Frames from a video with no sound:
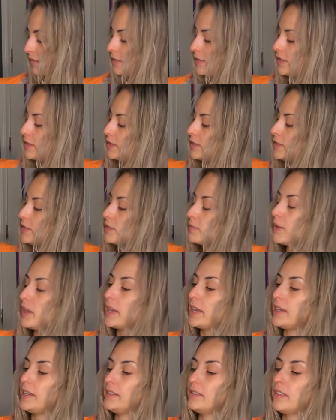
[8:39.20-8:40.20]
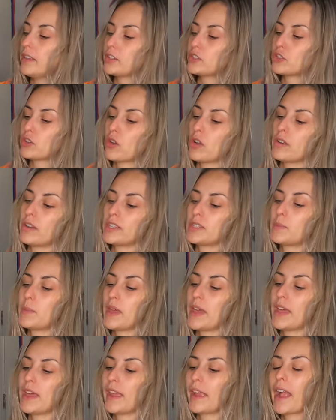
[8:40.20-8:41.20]
This is my electronics
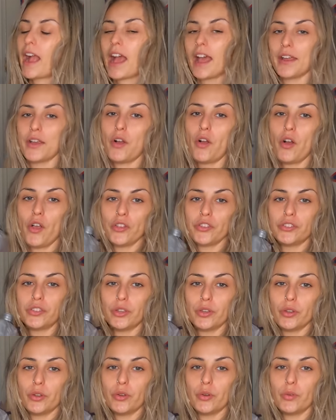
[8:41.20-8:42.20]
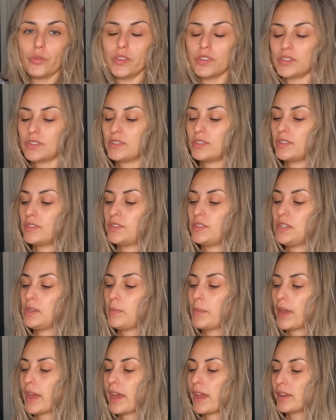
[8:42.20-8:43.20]
bag. I also, this is a
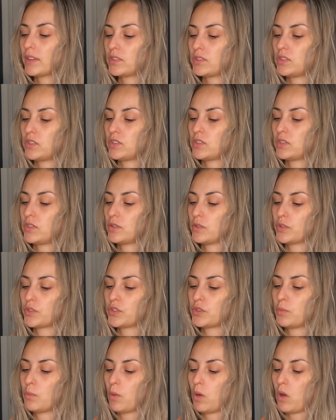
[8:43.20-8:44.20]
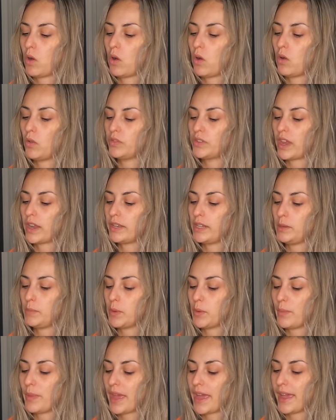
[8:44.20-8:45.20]
Zpacks, just their small
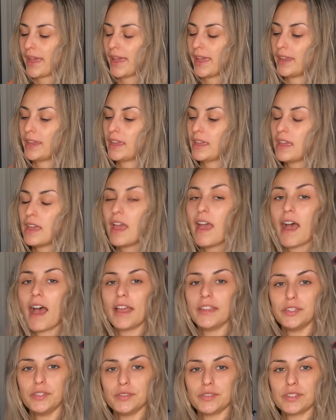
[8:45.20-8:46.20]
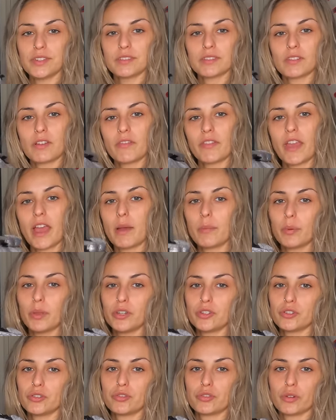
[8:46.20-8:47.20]
Dyneema bag. I used this on the
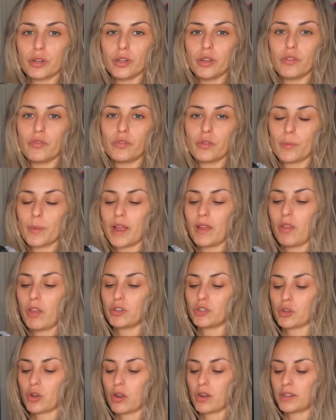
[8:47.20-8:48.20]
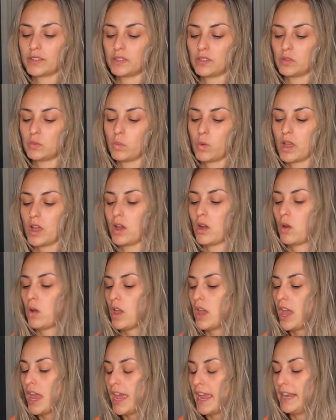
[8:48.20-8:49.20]
Appalachian Trail for my electronics as well,
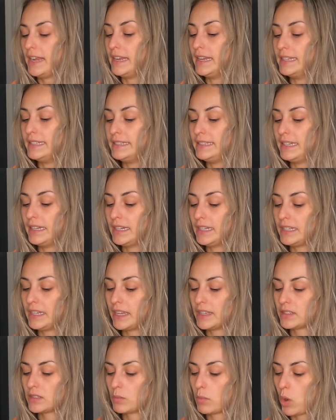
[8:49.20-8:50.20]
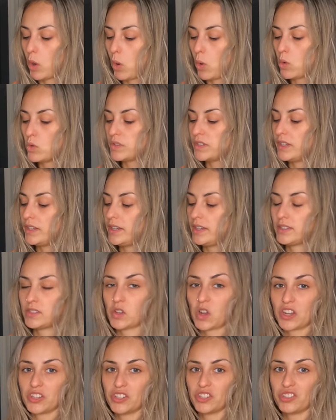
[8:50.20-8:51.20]
and it did get some holes in it,
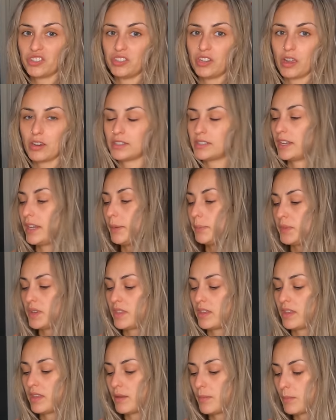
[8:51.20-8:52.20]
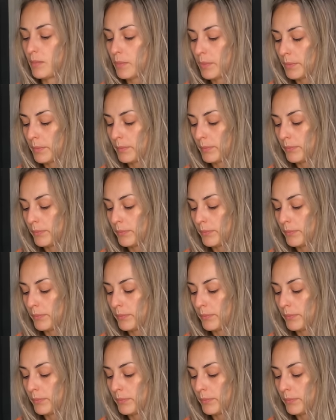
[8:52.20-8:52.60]
so I just duct taped them.